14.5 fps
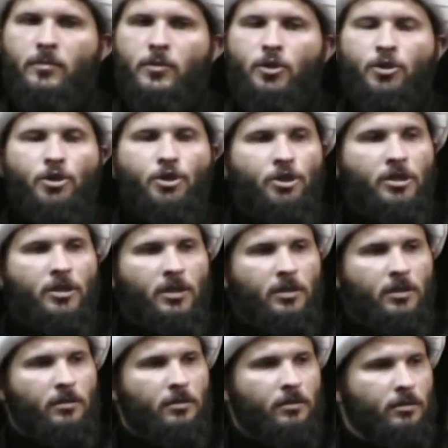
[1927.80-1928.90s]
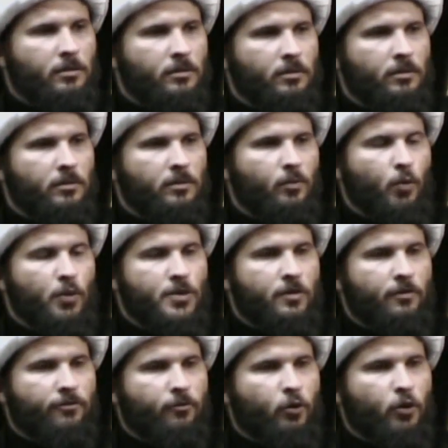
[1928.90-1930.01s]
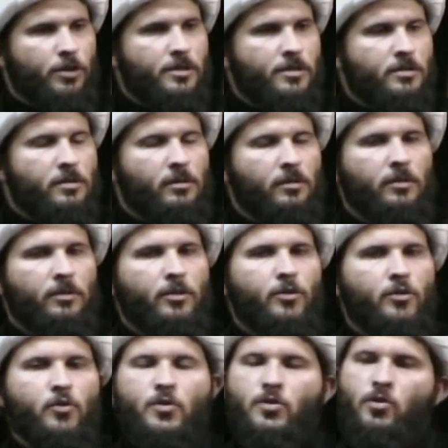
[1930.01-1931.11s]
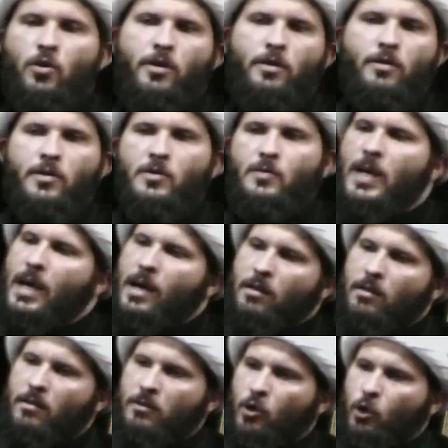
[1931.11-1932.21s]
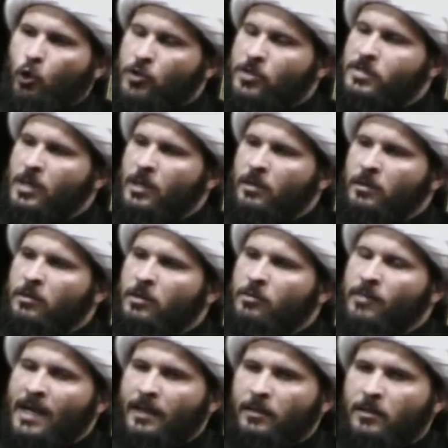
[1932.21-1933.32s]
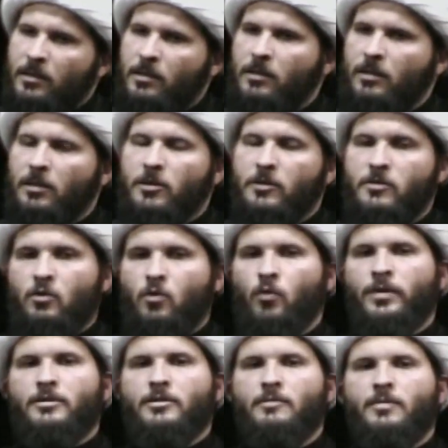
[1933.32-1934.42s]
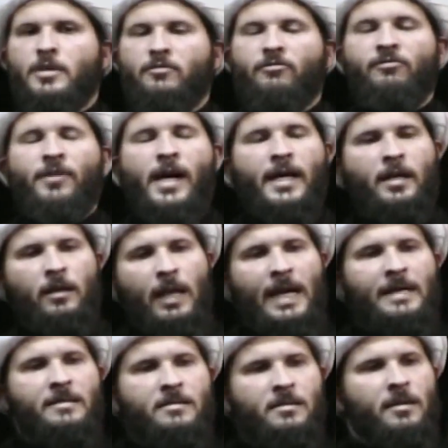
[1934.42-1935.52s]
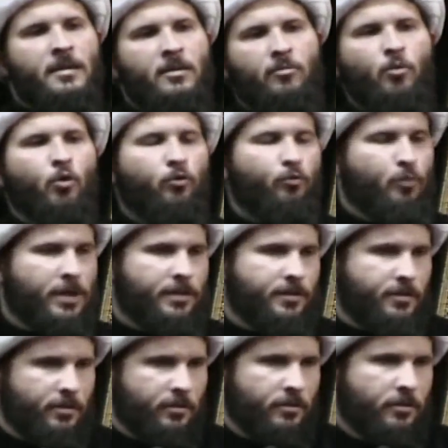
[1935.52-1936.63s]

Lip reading: She was the first to start in this path. Her son, the Mahdi, is going to be finalizing the movement.